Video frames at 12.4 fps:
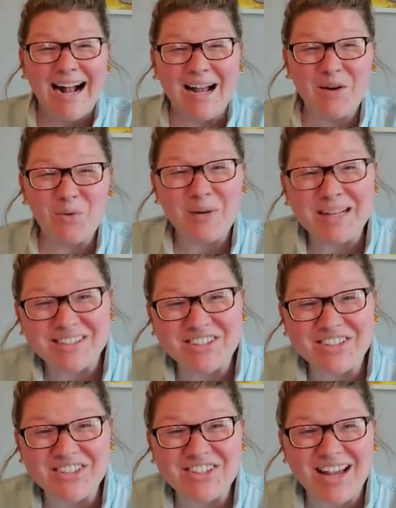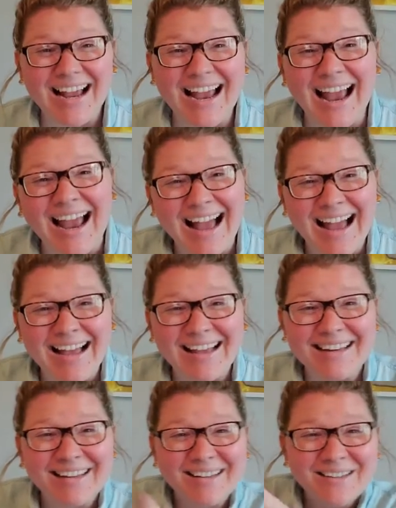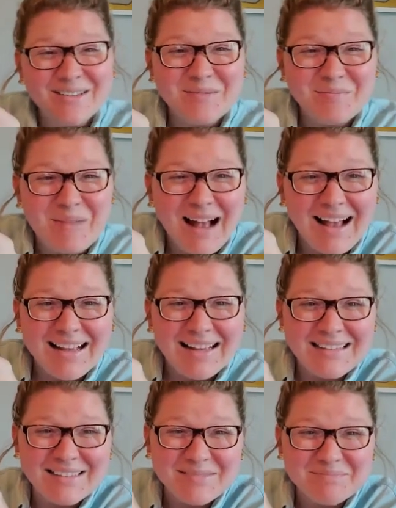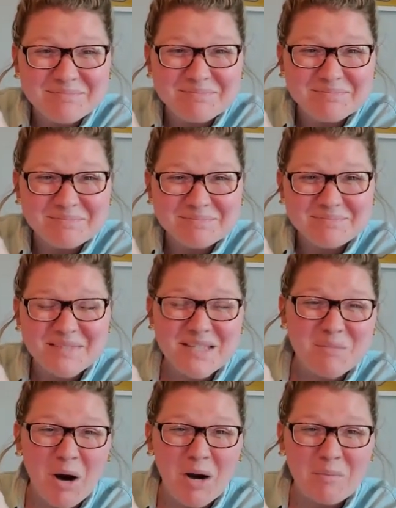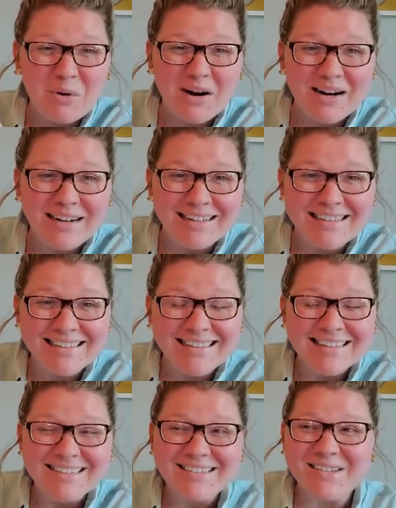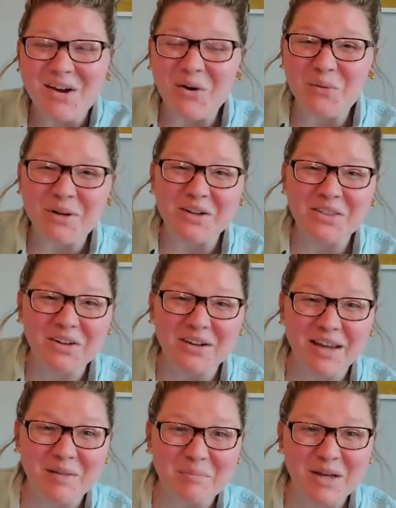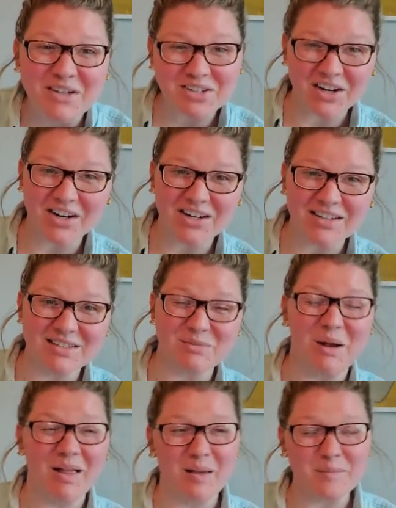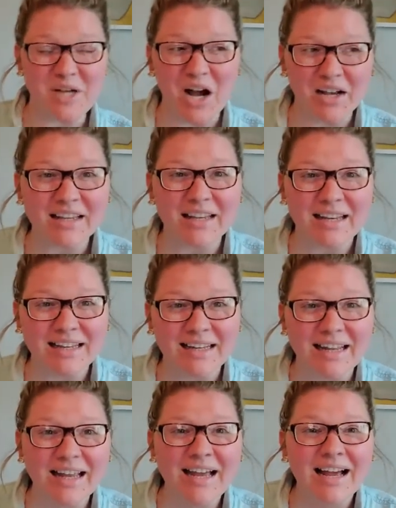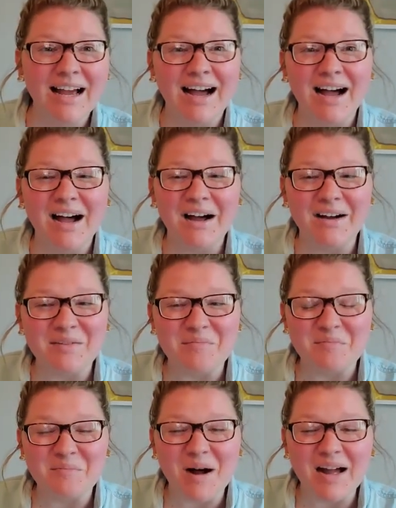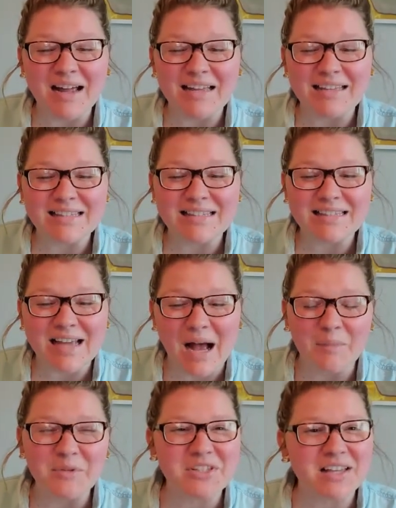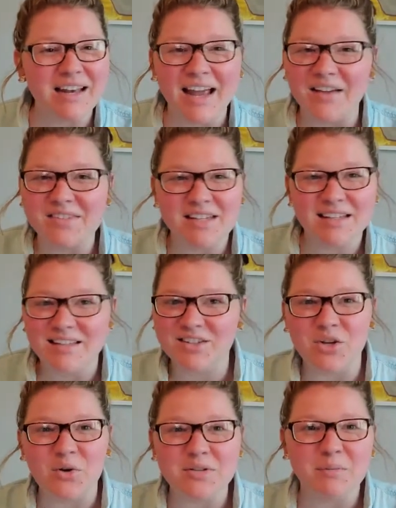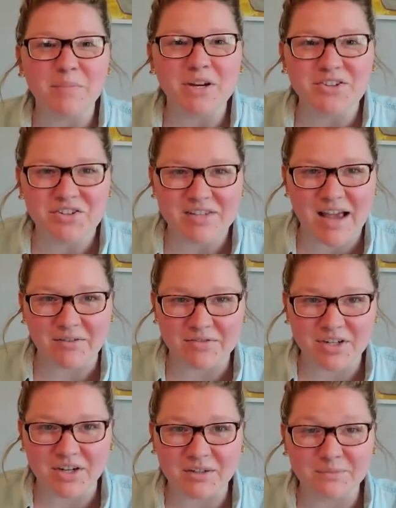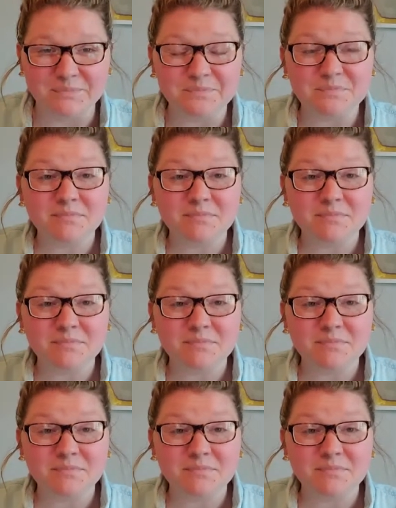I wish had my smart board so we could look at pictures while I'm talking, but I'm just gonna have to show some pictures after,